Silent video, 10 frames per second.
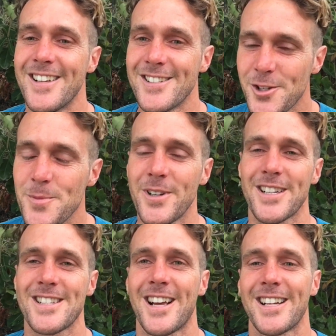Super
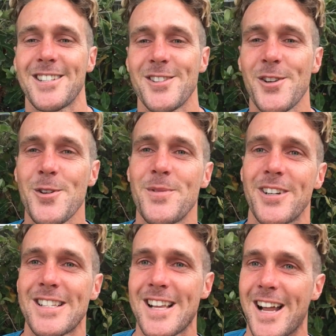exciting, super
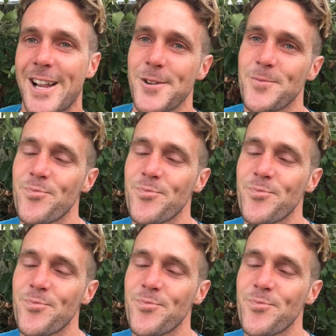exciting.